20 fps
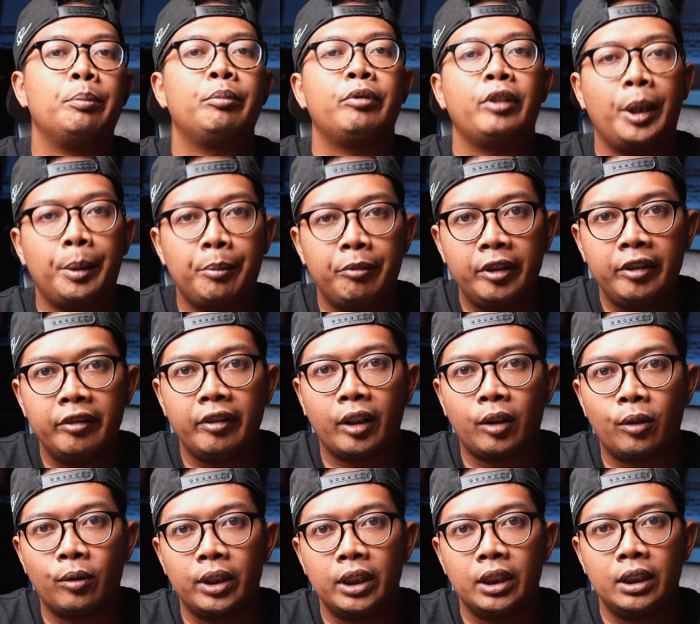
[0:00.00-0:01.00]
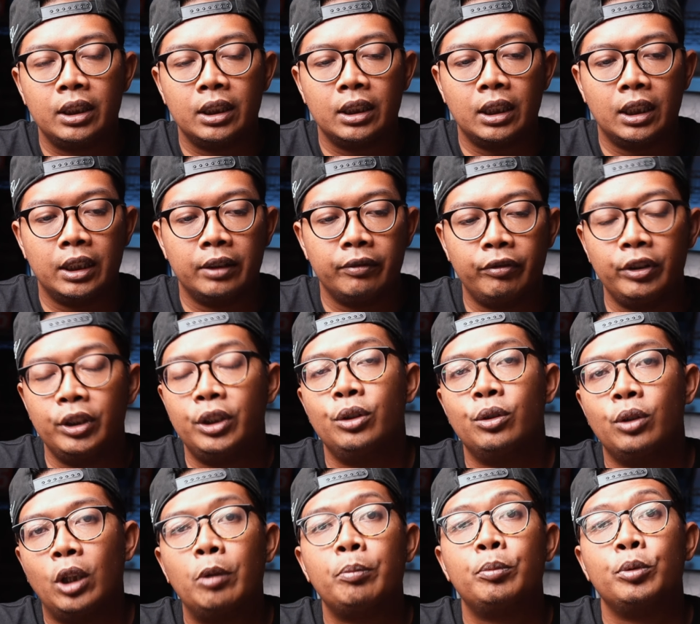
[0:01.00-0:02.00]
primary recording
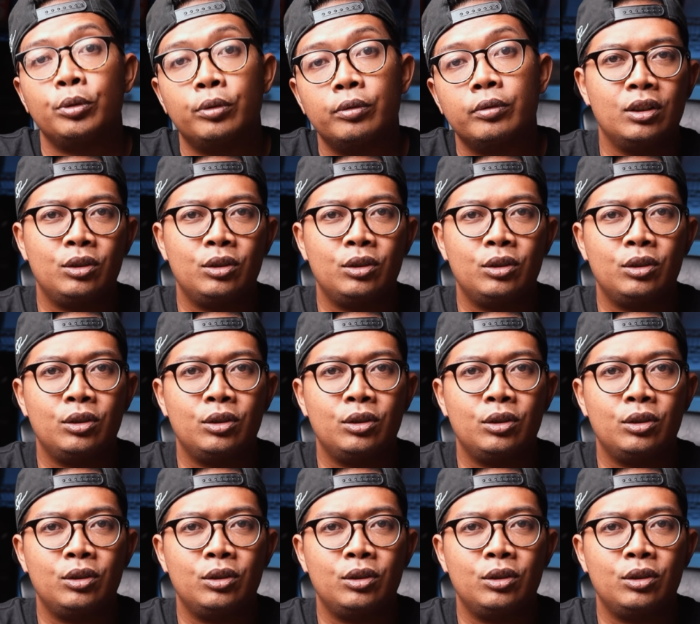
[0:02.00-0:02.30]
video output.